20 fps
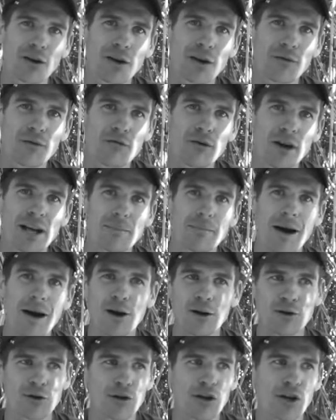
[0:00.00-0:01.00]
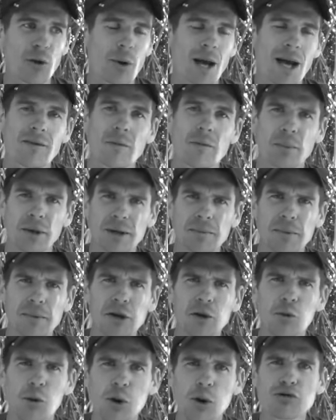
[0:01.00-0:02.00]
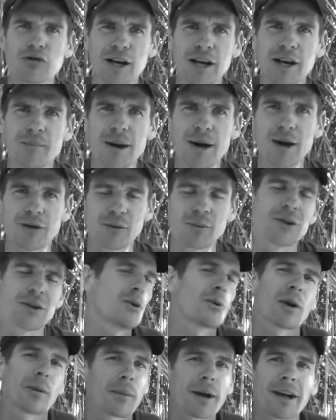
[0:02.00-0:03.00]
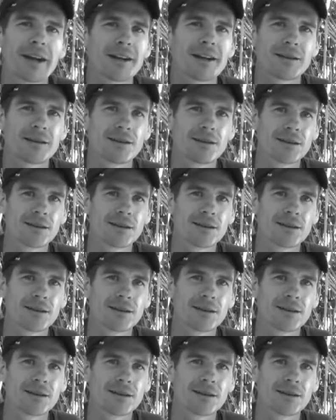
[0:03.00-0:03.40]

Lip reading: And if you're running a marathon, you don't want to have a big meal while you're running a marathon. But you know what I mean.